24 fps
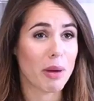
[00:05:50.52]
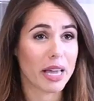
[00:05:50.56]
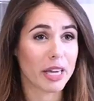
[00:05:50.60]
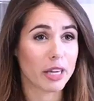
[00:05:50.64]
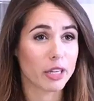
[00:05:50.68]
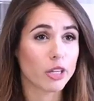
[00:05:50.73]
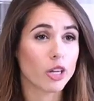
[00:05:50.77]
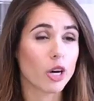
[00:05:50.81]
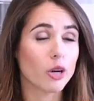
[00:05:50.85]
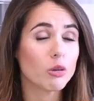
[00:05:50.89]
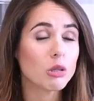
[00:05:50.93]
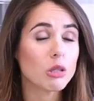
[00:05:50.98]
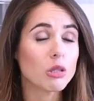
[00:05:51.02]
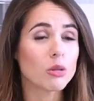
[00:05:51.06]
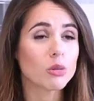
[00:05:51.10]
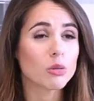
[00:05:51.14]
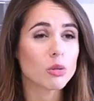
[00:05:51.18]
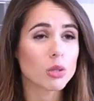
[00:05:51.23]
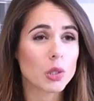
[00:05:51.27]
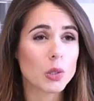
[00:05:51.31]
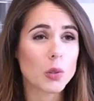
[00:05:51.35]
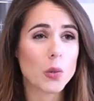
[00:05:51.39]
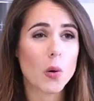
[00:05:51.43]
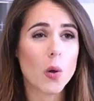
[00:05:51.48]
my go-to
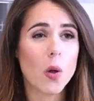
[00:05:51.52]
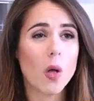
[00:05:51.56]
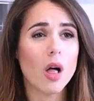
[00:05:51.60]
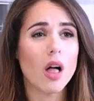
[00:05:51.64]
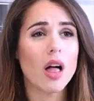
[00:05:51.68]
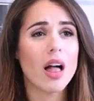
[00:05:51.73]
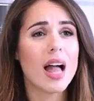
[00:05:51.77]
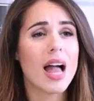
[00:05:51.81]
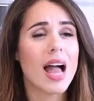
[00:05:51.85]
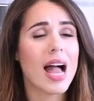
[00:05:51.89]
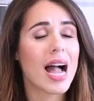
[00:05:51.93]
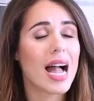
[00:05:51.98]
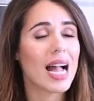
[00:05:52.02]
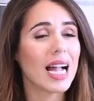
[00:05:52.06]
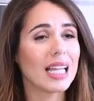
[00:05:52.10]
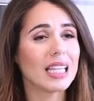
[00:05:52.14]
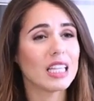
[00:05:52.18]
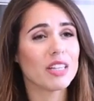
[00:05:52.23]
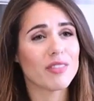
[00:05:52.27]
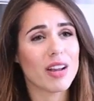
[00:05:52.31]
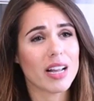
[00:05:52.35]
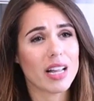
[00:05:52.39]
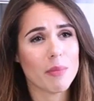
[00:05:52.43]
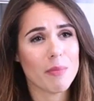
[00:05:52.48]
tool.
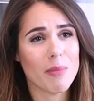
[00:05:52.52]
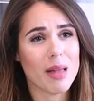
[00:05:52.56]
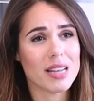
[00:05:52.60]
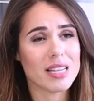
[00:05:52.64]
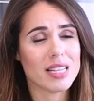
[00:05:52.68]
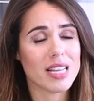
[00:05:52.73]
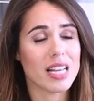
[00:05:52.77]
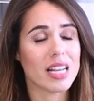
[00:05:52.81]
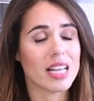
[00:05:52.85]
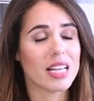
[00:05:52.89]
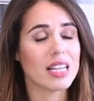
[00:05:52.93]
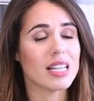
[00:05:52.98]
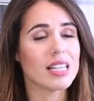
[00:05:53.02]
Highly recommend it.